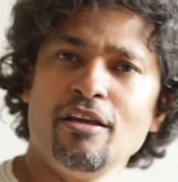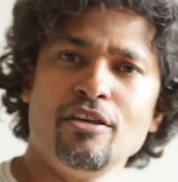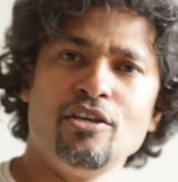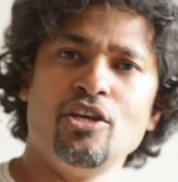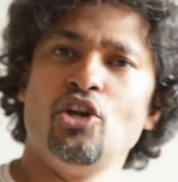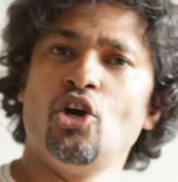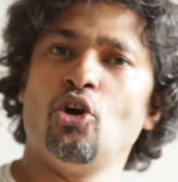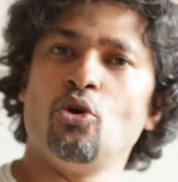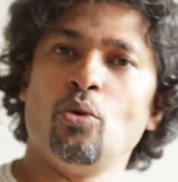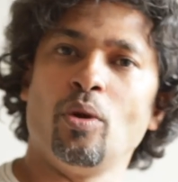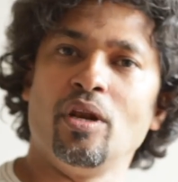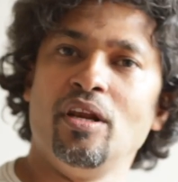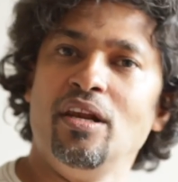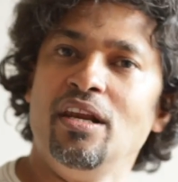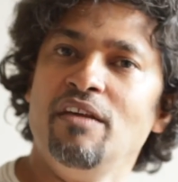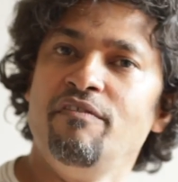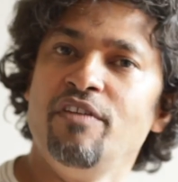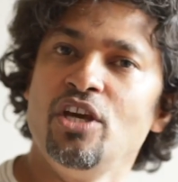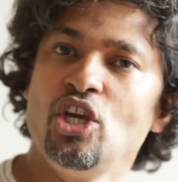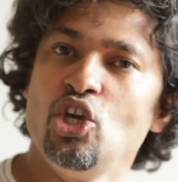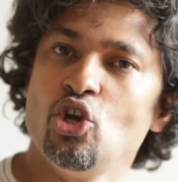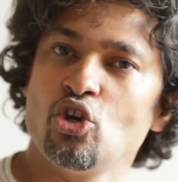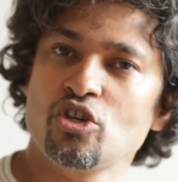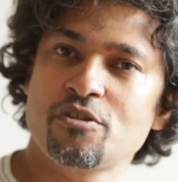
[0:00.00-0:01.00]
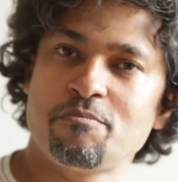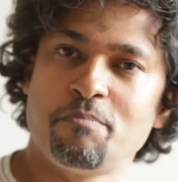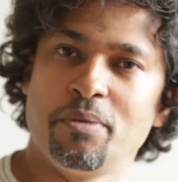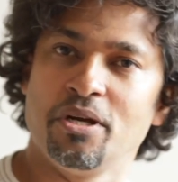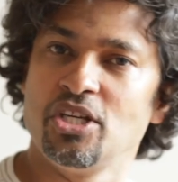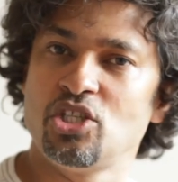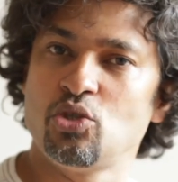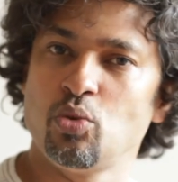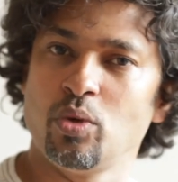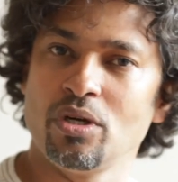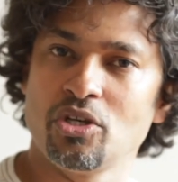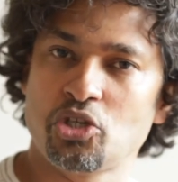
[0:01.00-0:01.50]
Living your
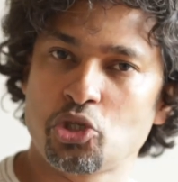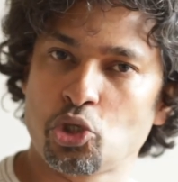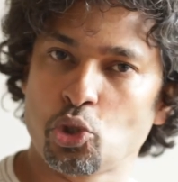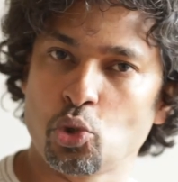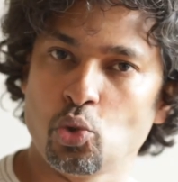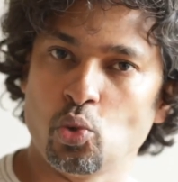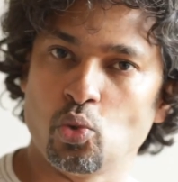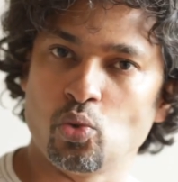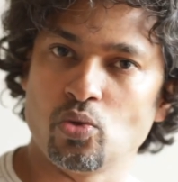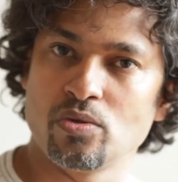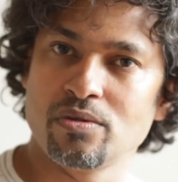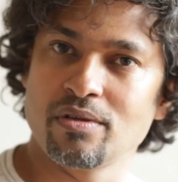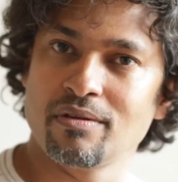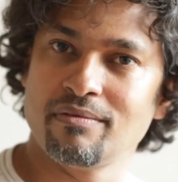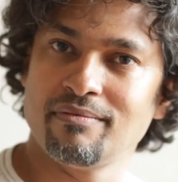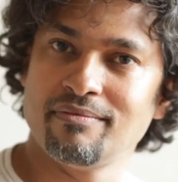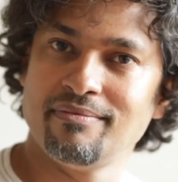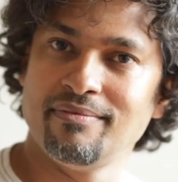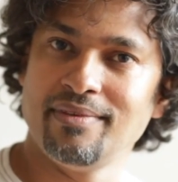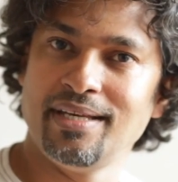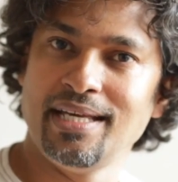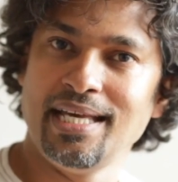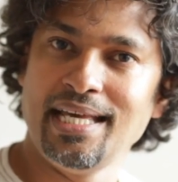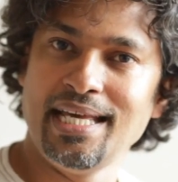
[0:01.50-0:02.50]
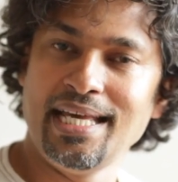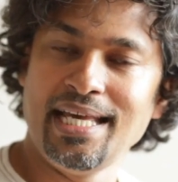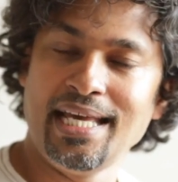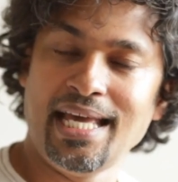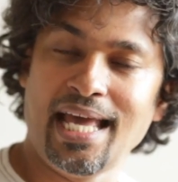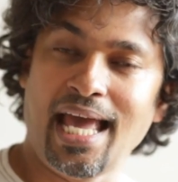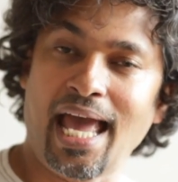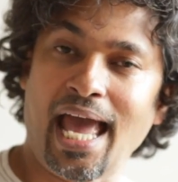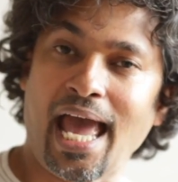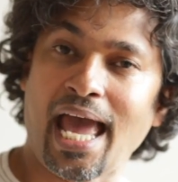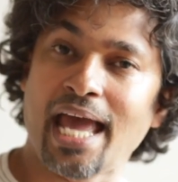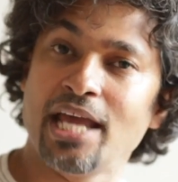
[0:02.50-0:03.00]
spiritual truth
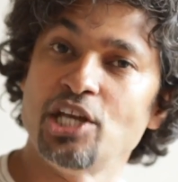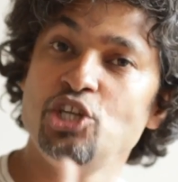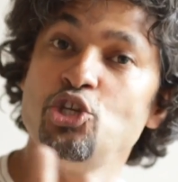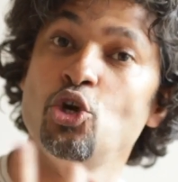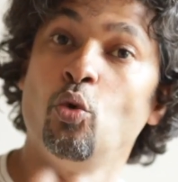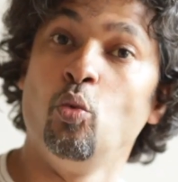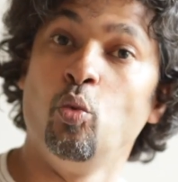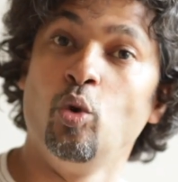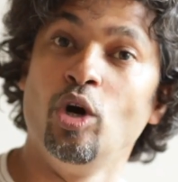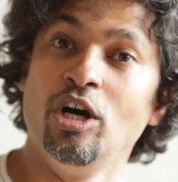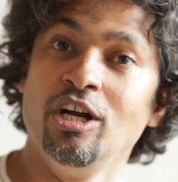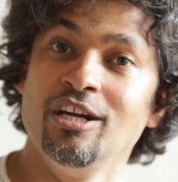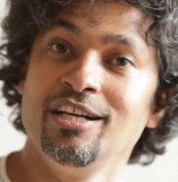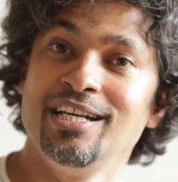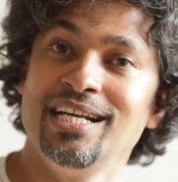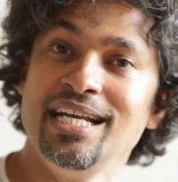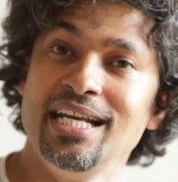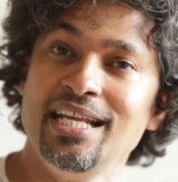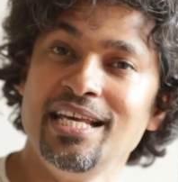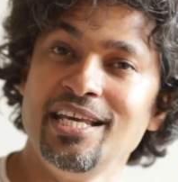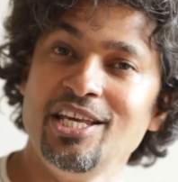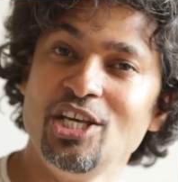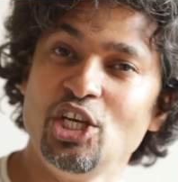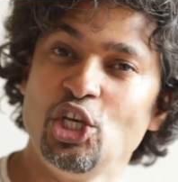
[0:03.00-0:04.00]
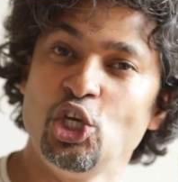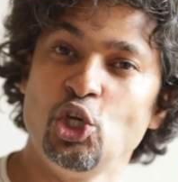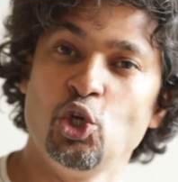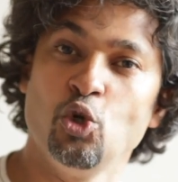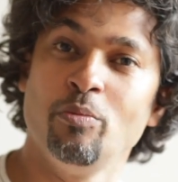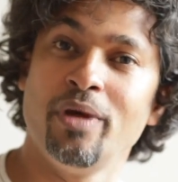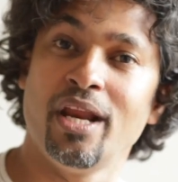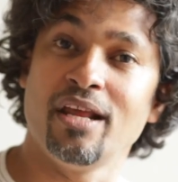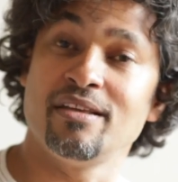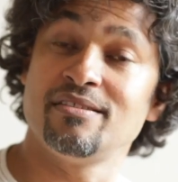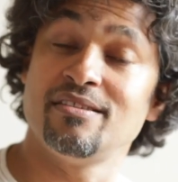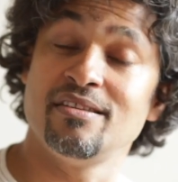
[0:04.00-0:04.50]
and your worldly
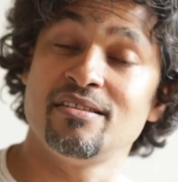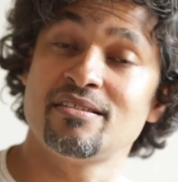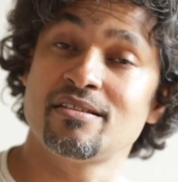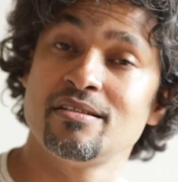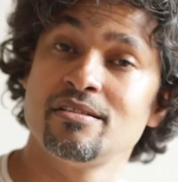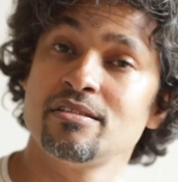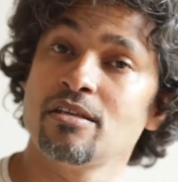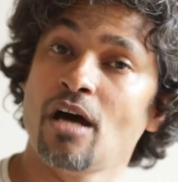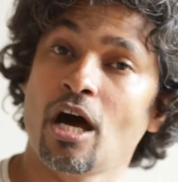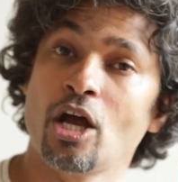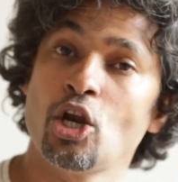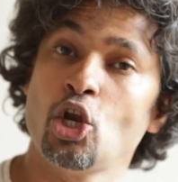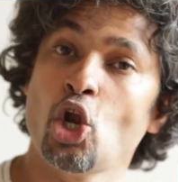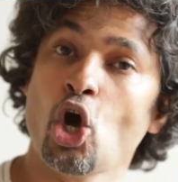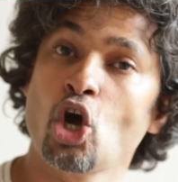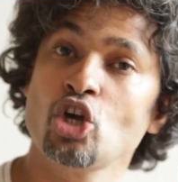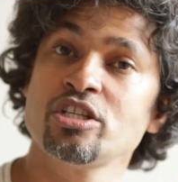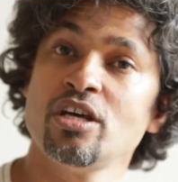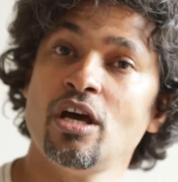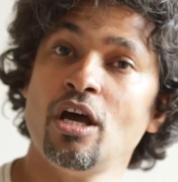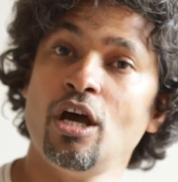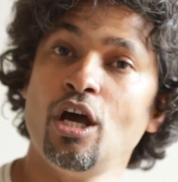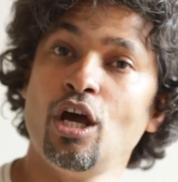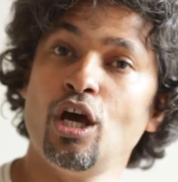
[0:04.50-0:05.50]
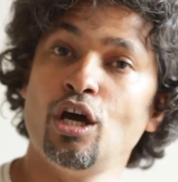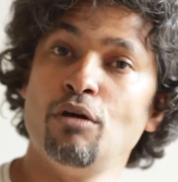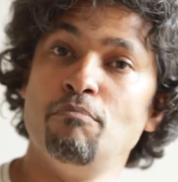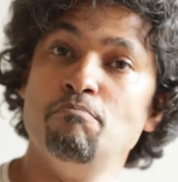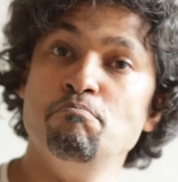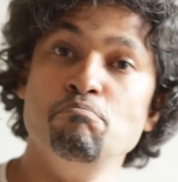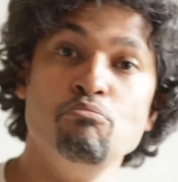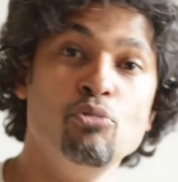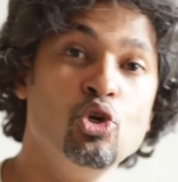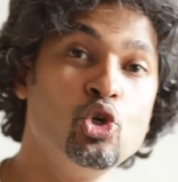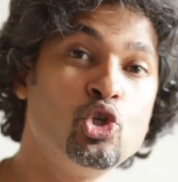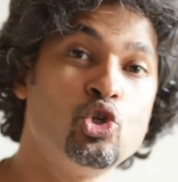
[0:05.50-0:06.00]
human existence are not
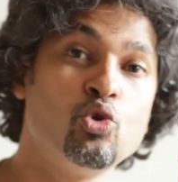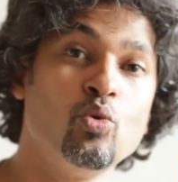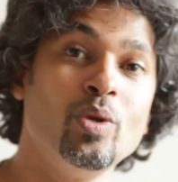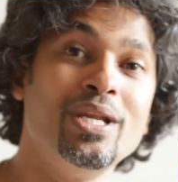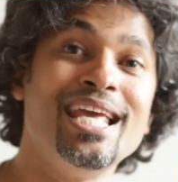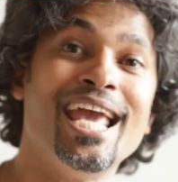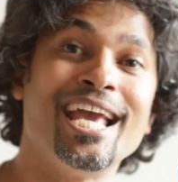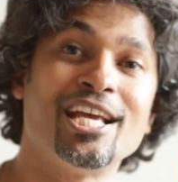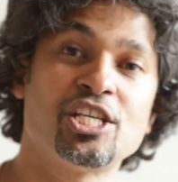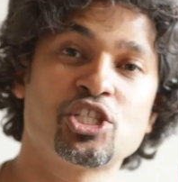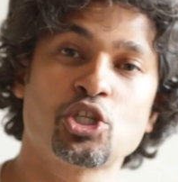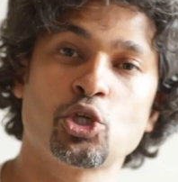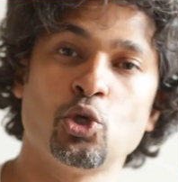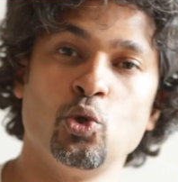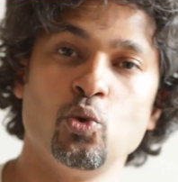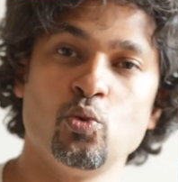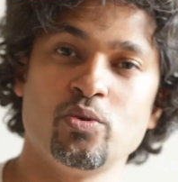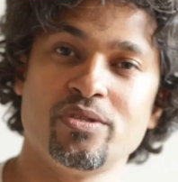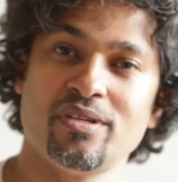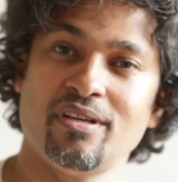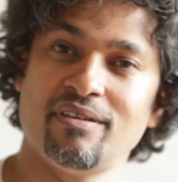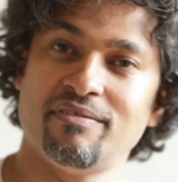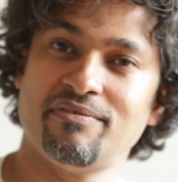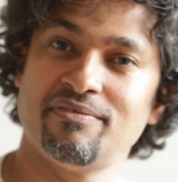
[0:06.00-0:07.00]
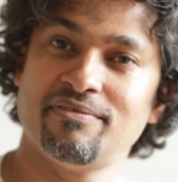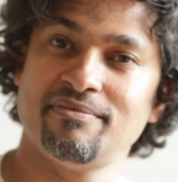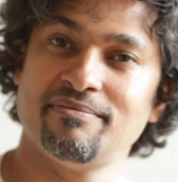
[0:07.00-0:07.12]
mutually exclusive.